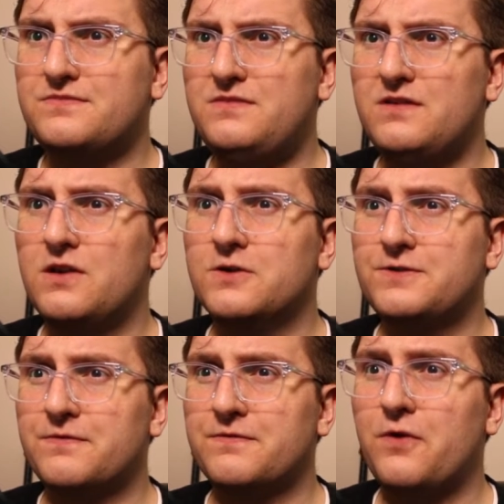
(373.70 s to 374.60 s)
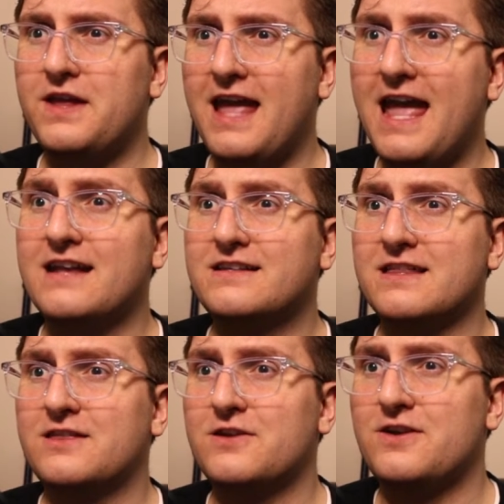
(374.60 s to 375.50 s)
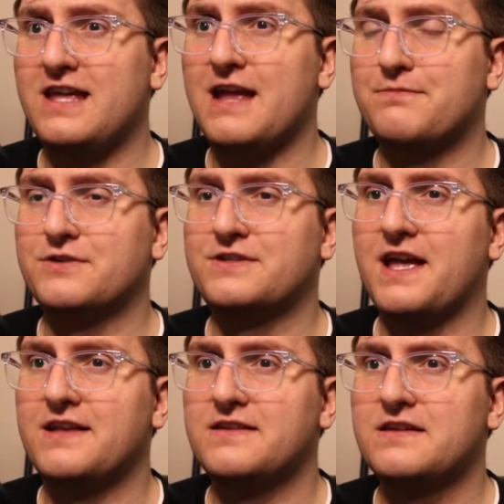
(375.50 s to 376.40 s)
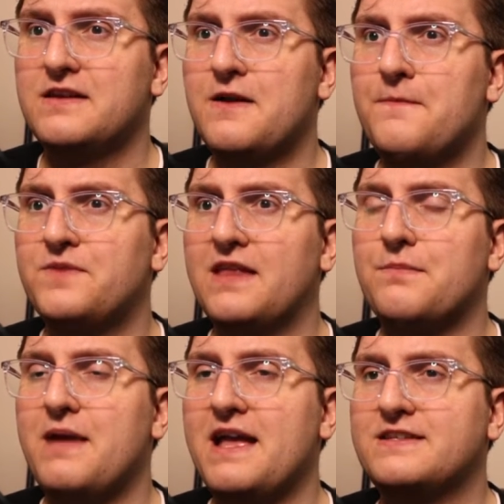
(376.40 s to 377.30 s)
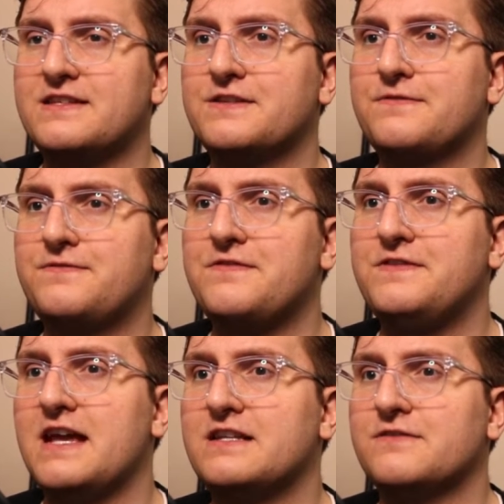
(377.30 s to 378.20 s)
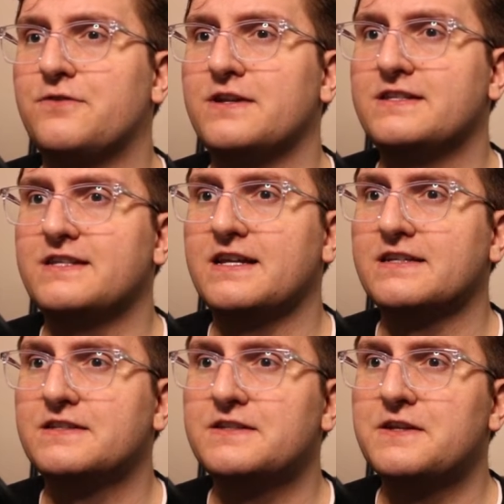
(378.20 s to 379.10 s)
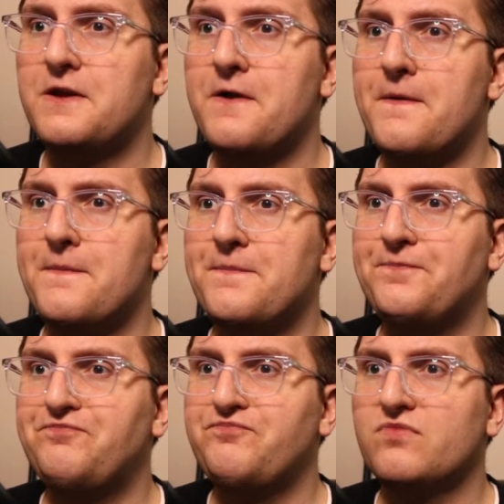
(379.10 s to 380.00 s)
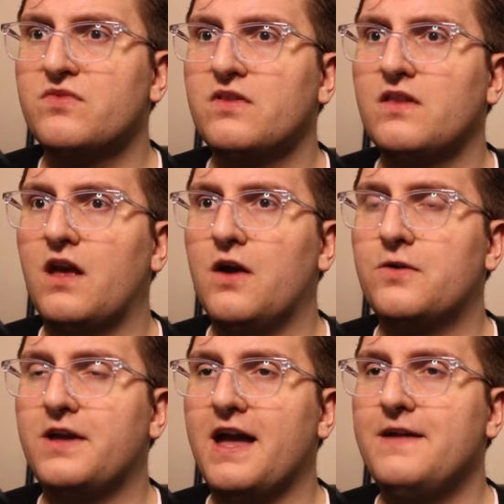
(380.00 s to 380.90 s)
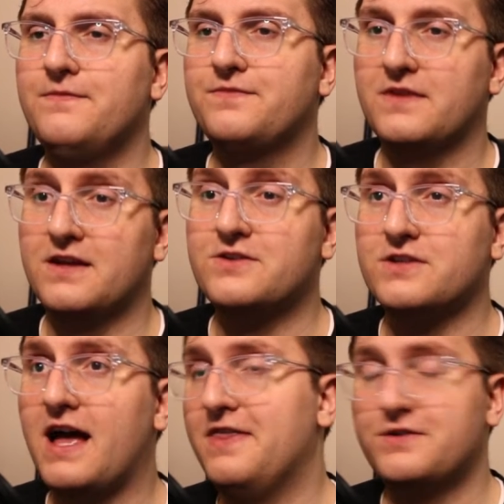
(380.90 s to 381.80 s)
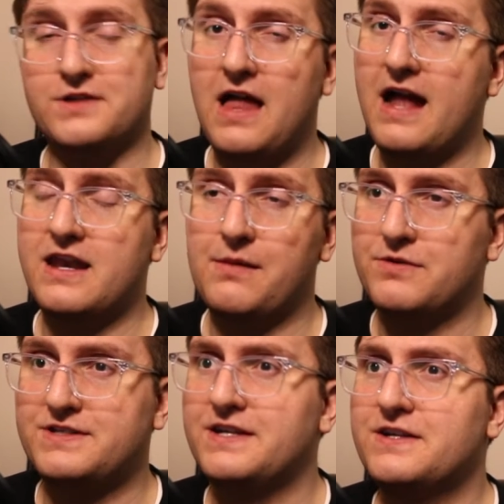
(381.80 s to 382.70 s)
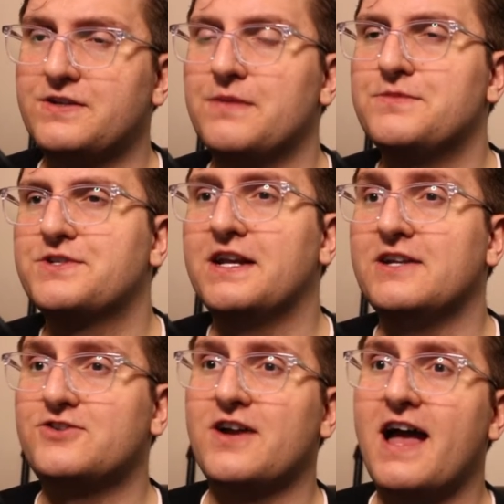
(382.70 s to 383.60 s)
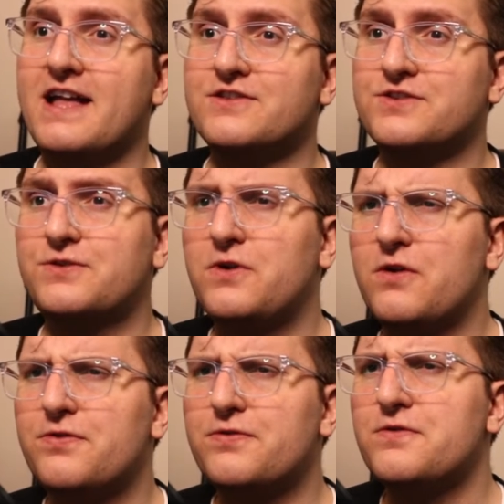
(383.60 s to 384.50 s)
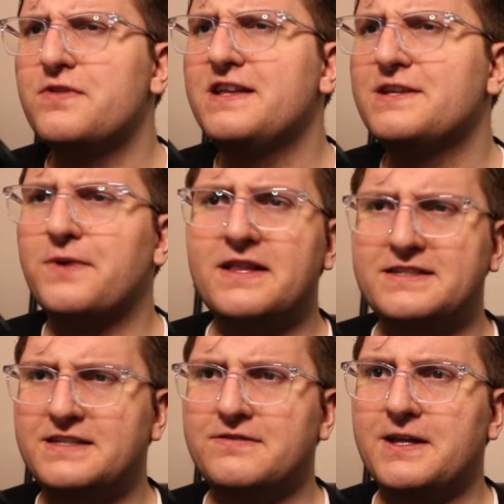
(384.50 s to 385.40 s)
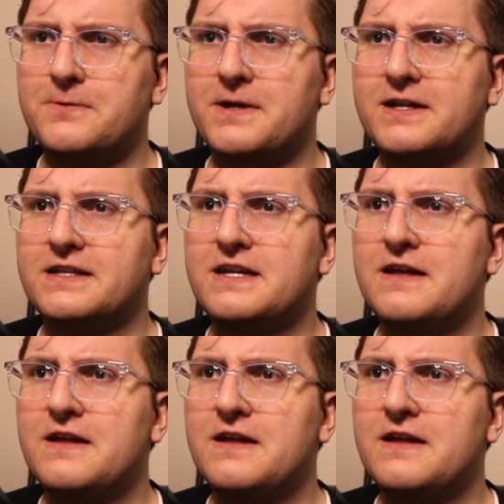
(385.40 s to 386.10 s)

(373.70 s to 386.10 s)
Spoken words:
goes from 48 to 38%, and the base is 58 to 46. Okay, there's a lot of numbers here, so I'm just gonna try and scroll through these relatively quickly.